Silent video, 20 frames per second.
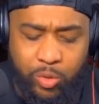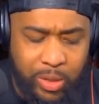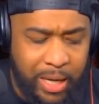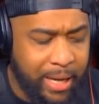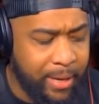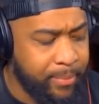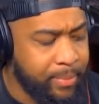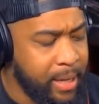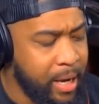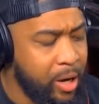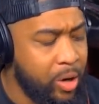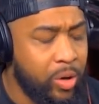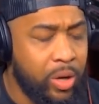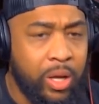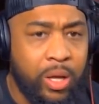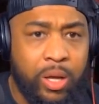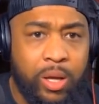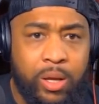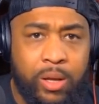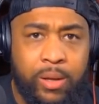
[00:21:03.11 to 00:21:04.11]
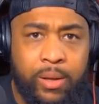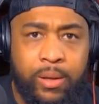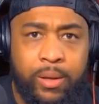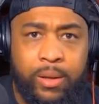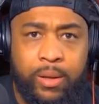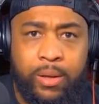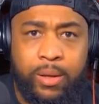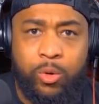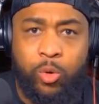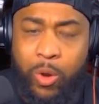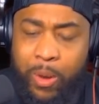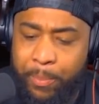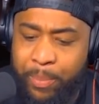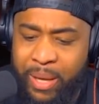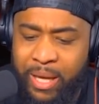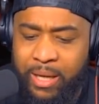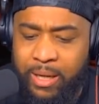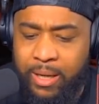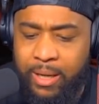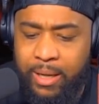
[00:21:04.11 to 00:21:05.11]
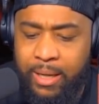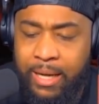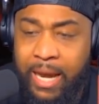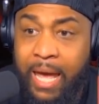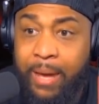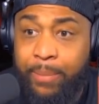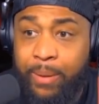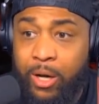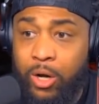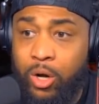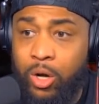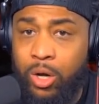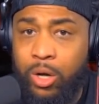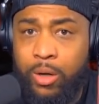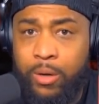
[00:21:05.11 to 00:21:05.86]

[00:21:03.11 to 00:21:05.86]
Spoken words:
Let them go. Quit being an enabler.